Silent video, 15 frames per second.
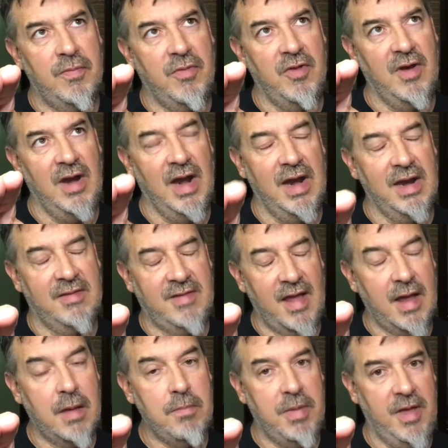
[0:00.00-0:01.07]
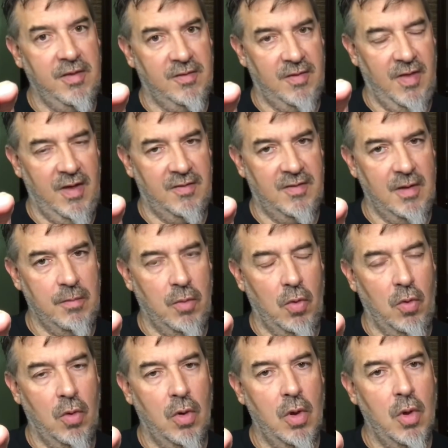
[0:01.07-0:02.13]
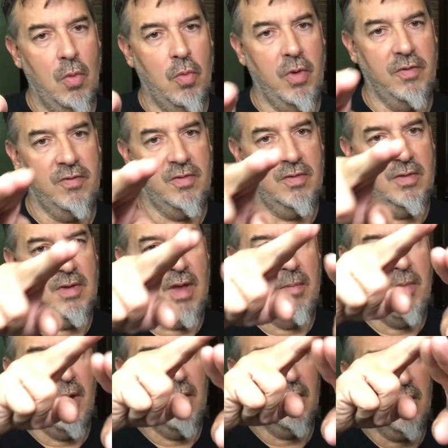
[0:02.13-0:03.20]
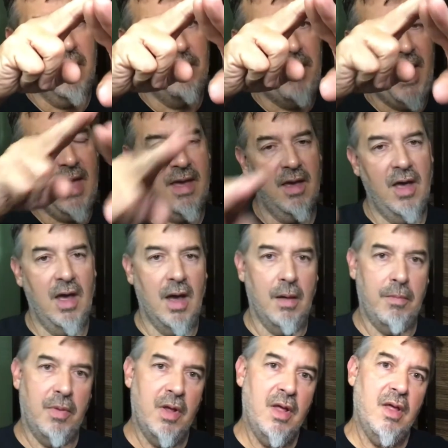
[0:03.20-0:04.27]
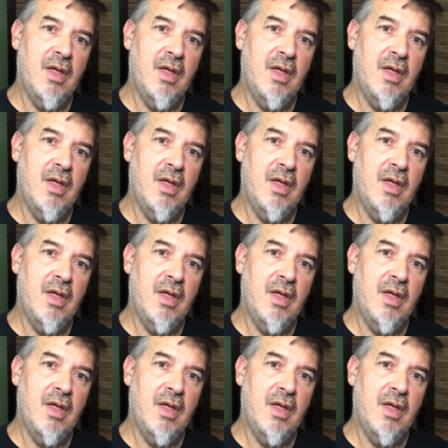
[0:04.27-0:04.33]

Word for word: the second piece to that symbol was come, come back up